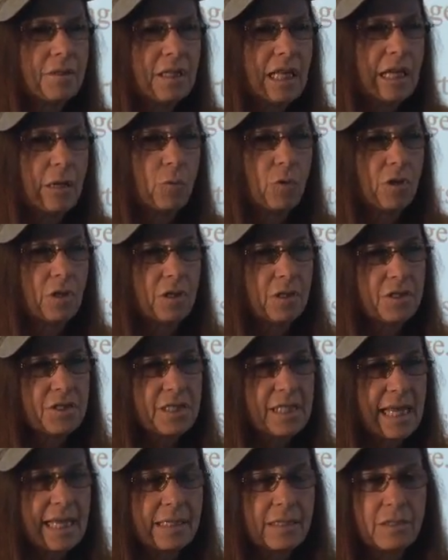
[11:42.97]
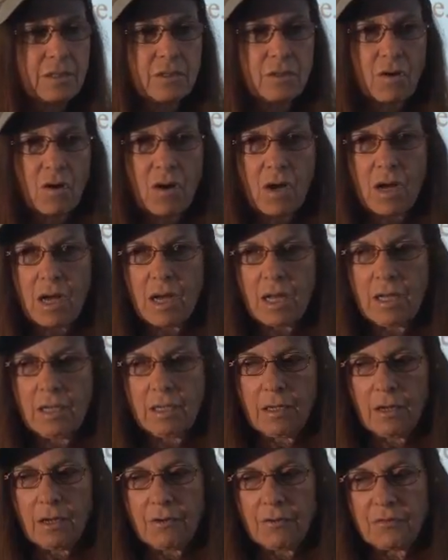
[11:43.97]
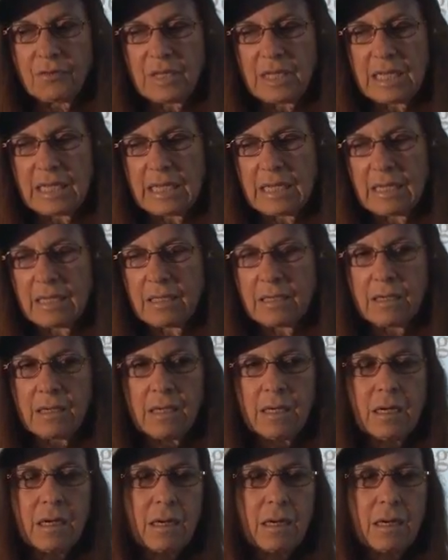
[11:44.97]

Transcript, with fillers: they will send all of the